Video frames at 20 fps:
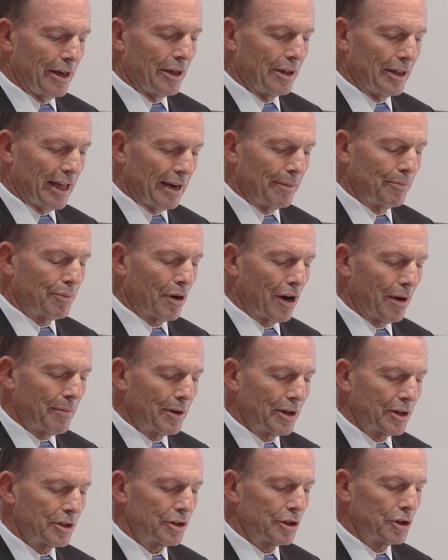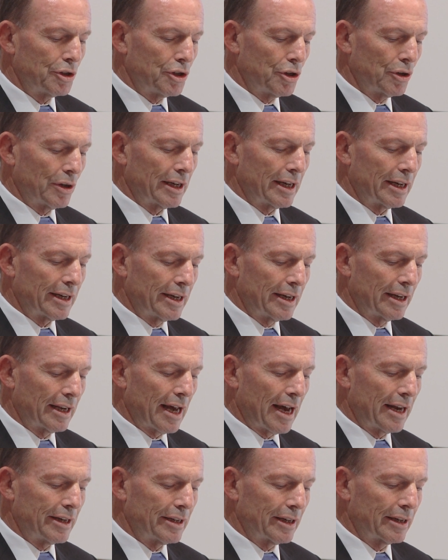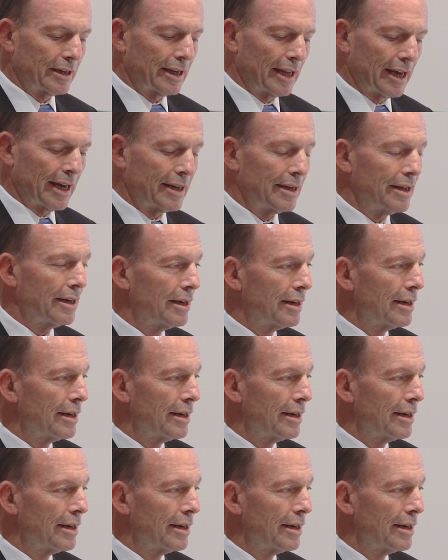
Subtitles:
then Prime Minister Julia Gillard declared